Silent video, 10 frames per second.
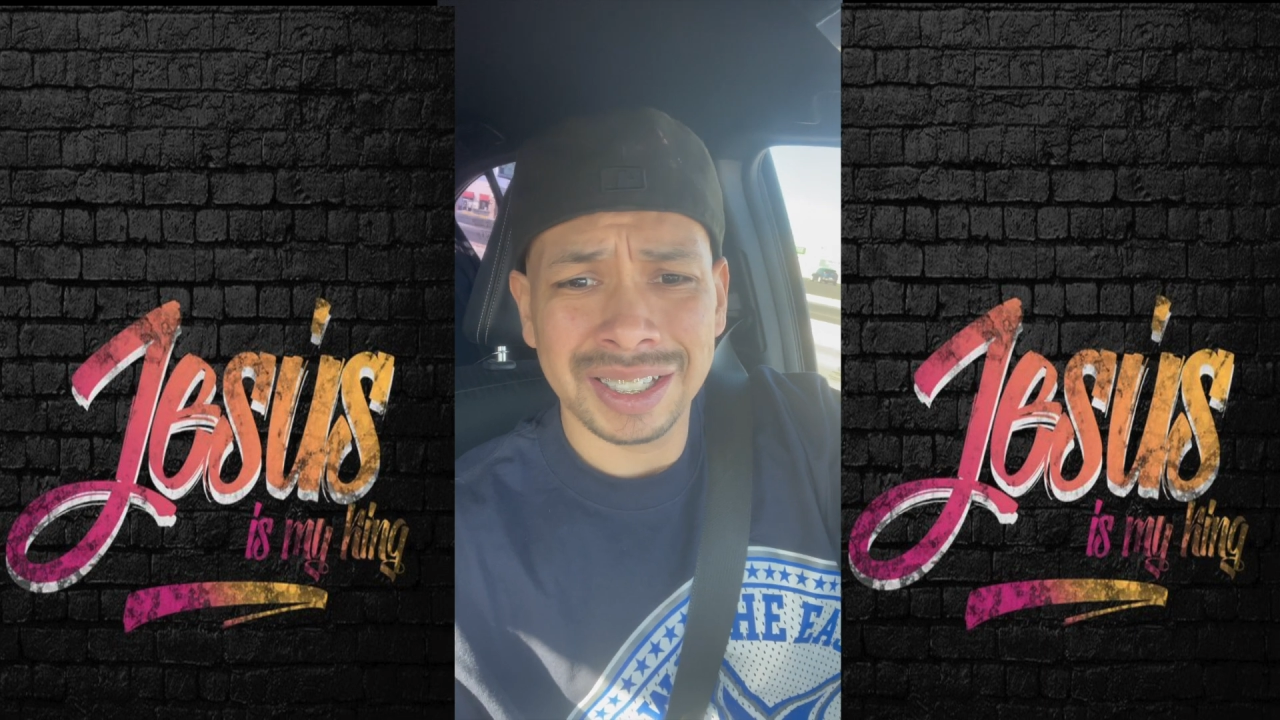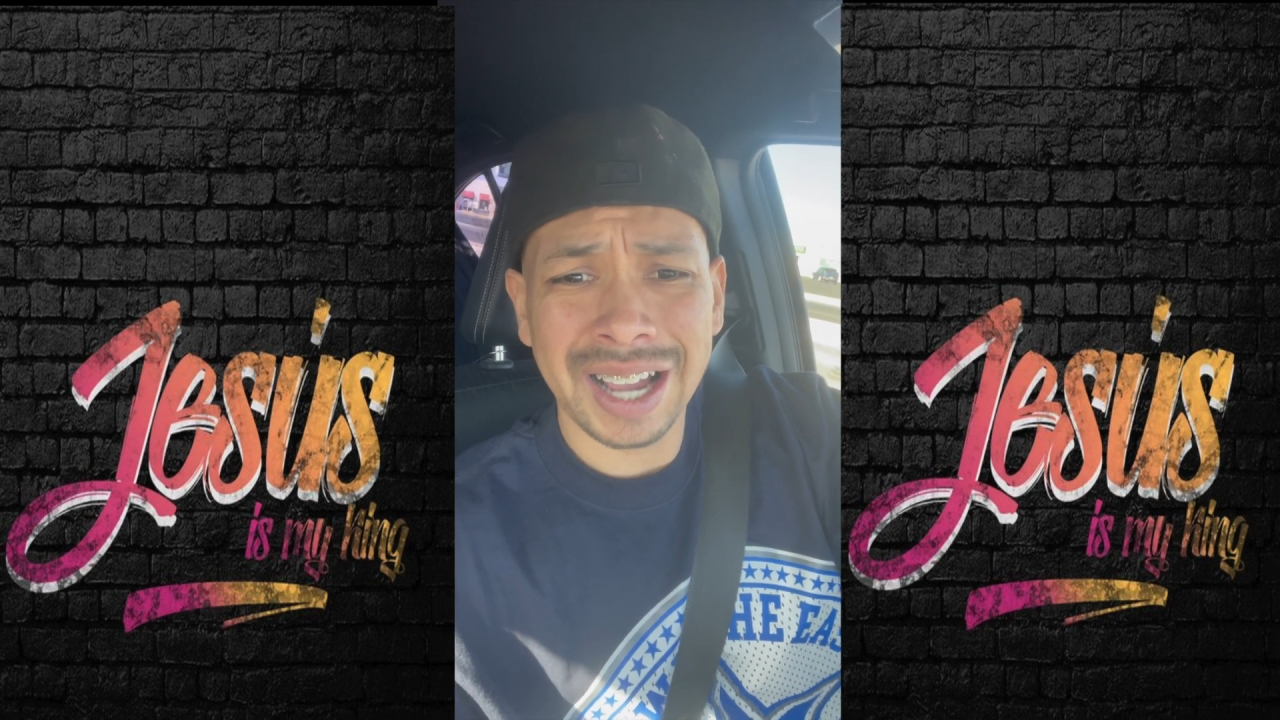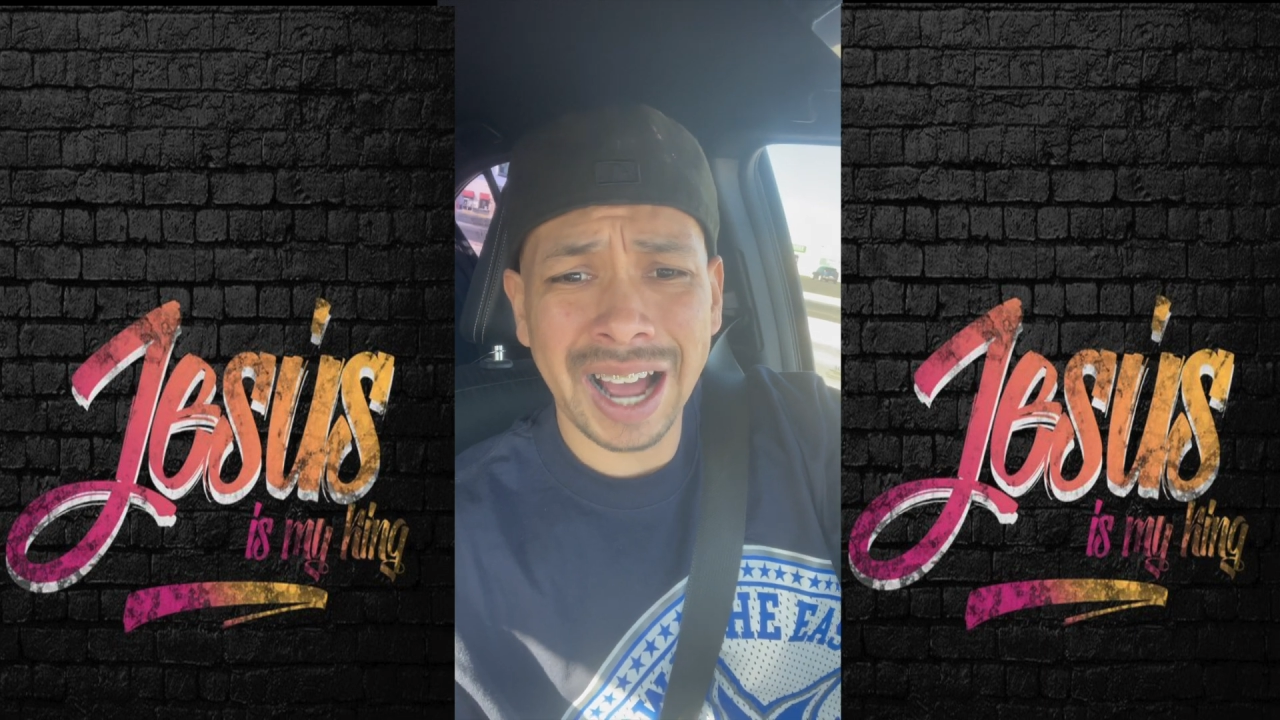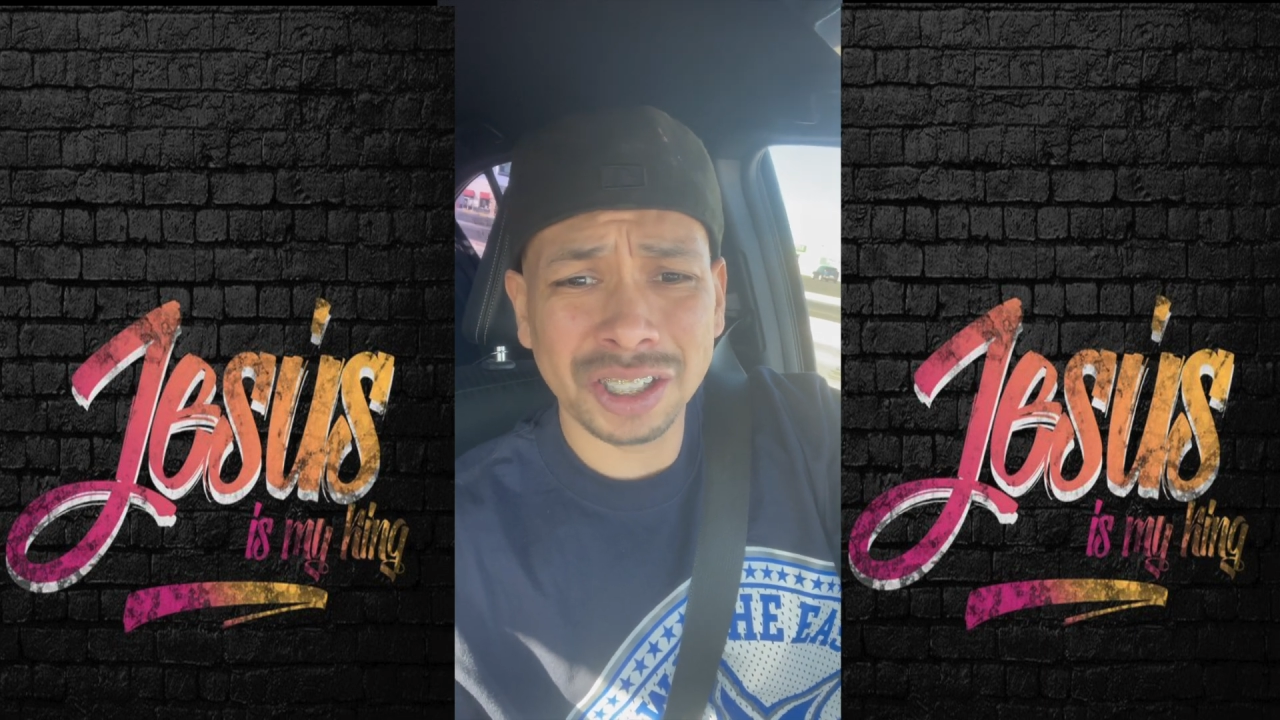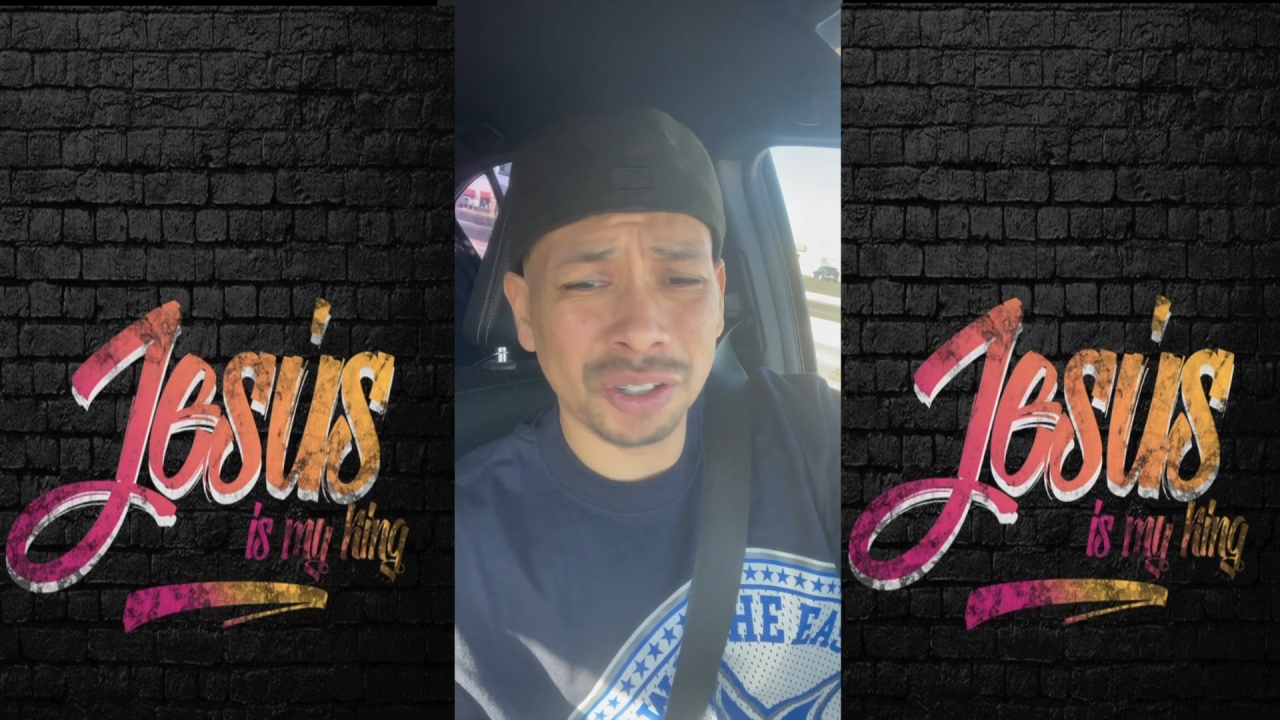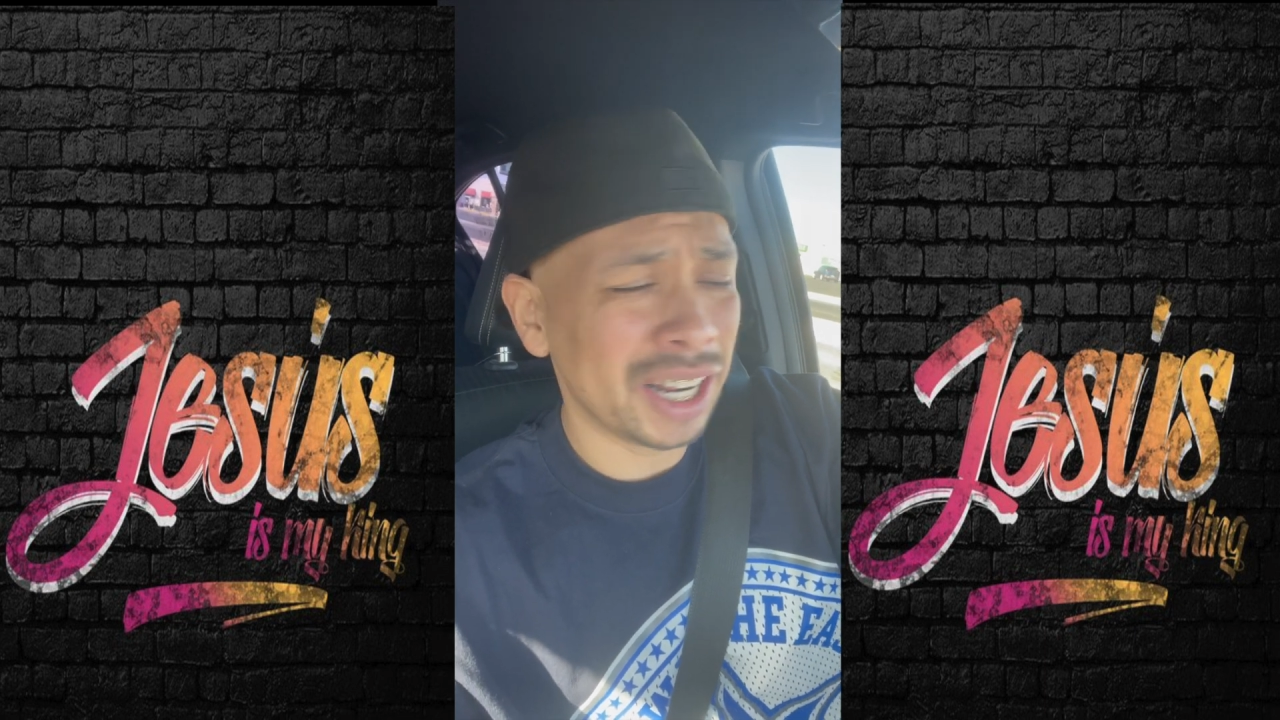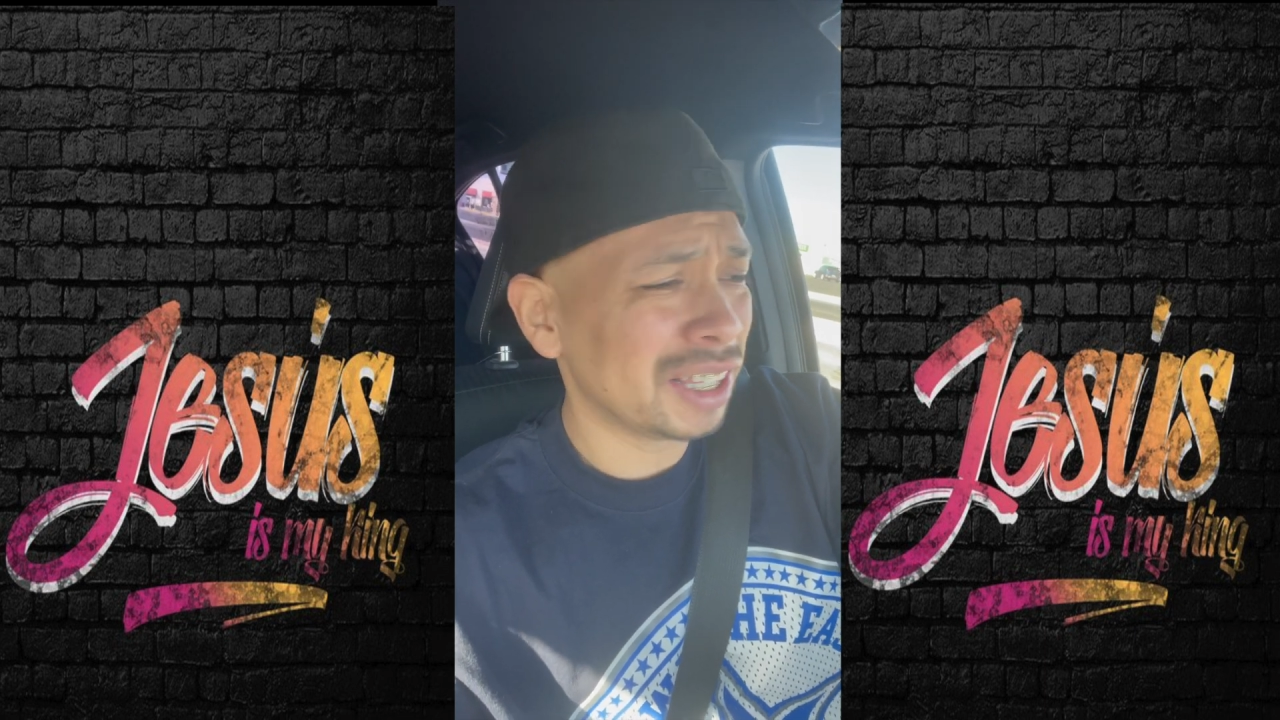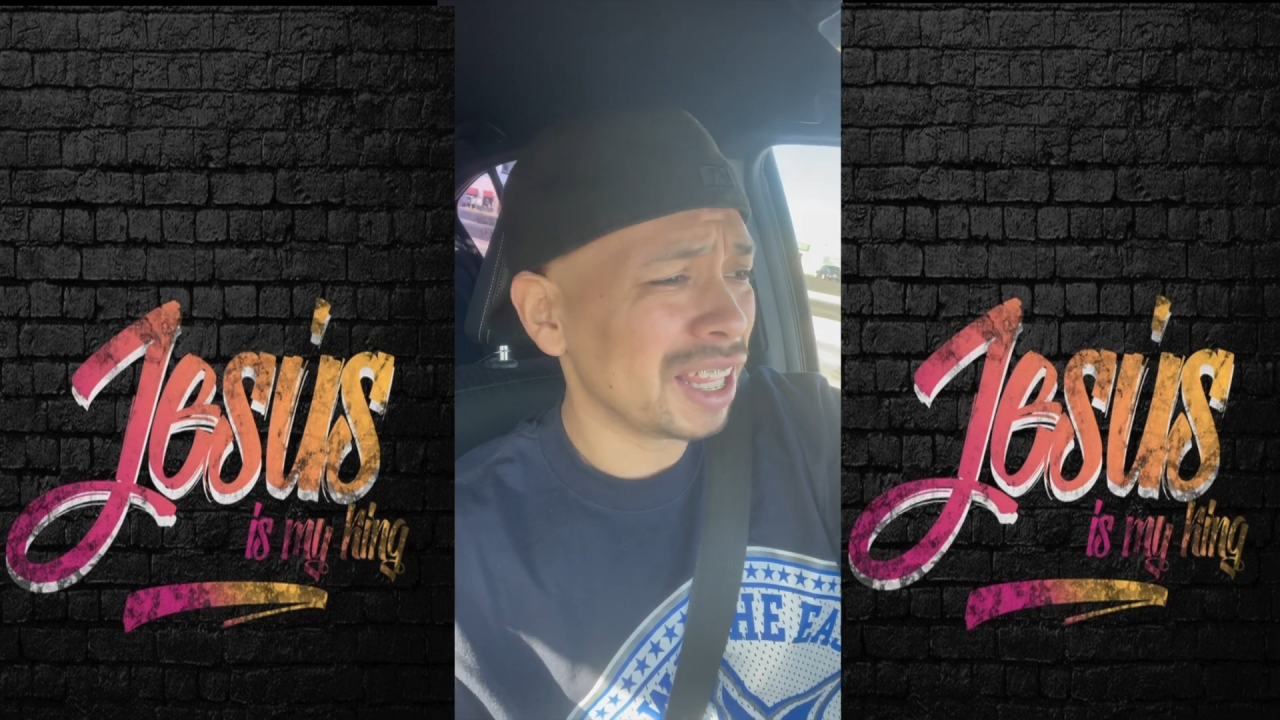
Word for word: God created